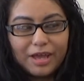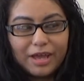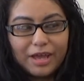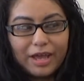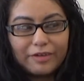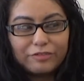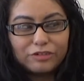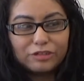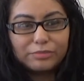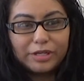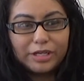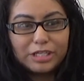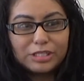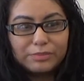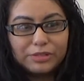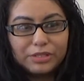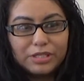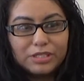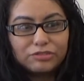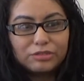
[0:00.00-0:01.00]
after my
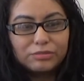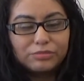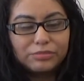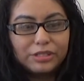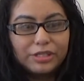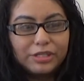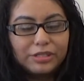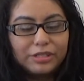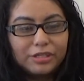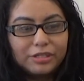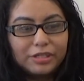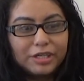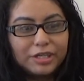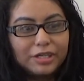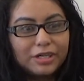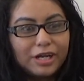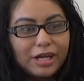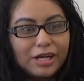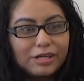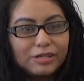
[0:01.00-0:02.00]
experience from being younger,
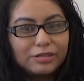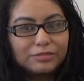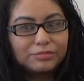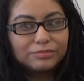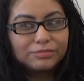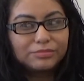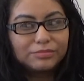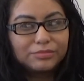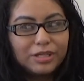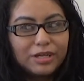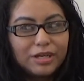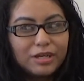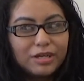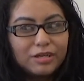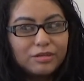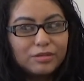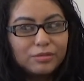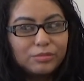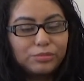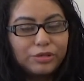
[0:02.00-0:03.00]
now I'm
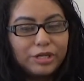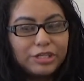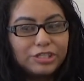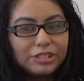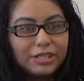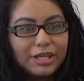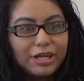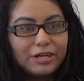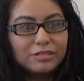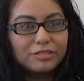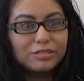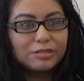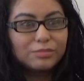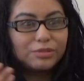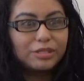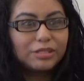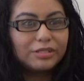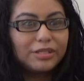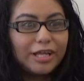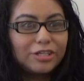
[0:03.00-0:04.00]
branching out to
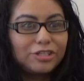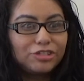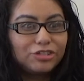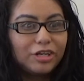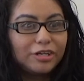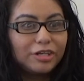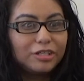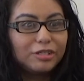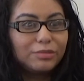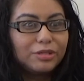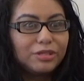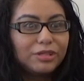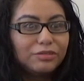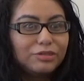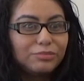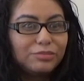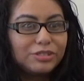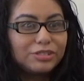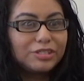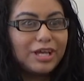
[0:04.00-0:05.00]
be that strong, independent
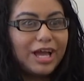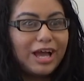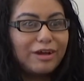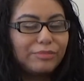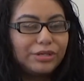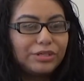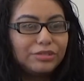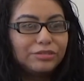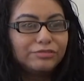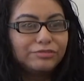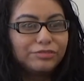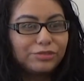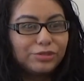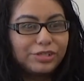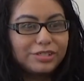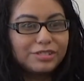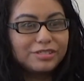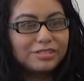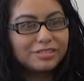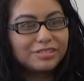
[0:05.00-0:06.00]
woman to have my own
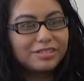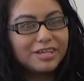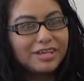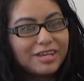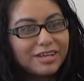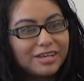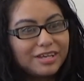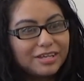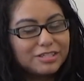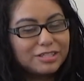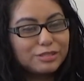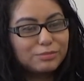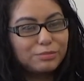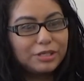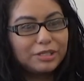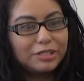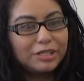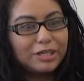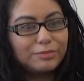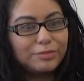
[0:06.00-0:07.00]
voice and
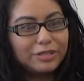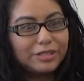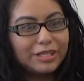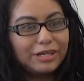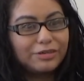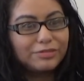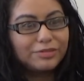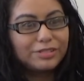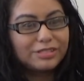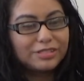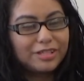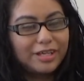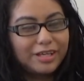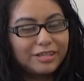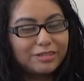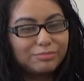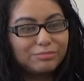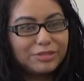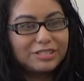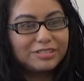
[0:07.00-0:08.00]
speak up. And now it's
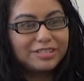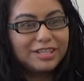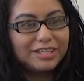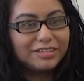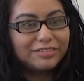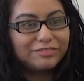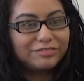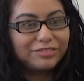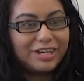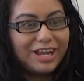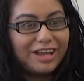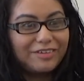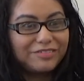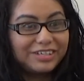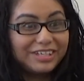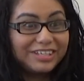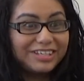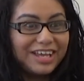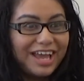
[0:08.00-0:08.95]
like mistaken for having an